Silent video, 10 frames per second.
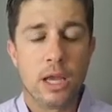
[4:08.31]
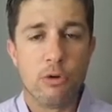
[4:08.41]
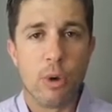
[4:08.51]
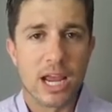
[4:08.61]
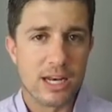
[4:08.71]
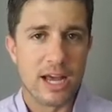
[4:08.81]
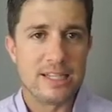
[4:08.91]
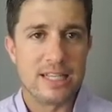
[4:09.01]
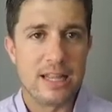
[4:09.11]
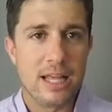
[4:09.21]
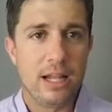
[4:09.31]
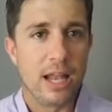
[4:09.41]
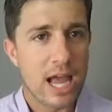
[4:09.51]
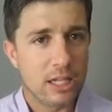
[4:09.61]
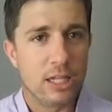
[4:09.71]
and recognizing the
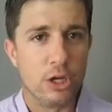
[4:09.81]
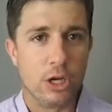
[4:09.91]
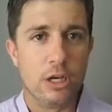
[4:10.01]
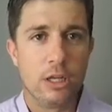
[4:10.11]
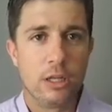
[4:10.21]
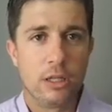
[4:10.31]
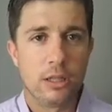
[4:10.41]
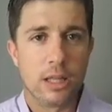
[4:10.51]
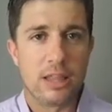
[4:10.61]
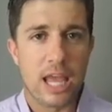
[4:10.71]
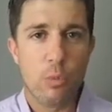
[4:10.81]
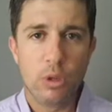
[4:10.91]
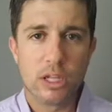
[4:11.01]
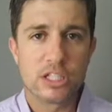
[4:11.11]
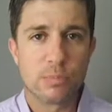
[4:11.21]
likelihood that they
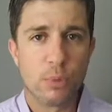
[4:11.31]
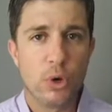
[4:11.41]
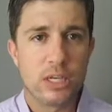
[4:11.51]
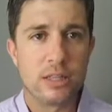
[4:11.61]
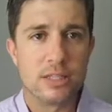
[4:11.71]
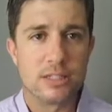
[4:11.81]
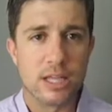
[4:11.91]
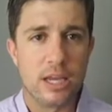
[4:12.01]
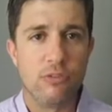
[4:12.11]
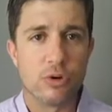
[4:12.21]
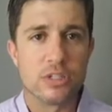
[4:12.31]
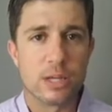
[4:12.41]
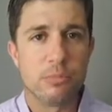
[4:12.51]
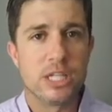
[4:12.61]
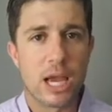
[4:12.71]
will exploit this lead for
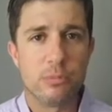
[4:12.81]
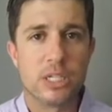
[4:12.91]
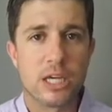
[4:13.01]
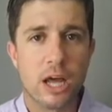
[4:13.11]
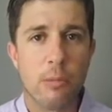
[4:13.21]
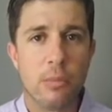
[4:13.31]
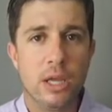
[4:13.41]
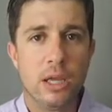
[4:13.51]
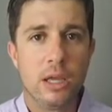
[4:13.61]
some time to come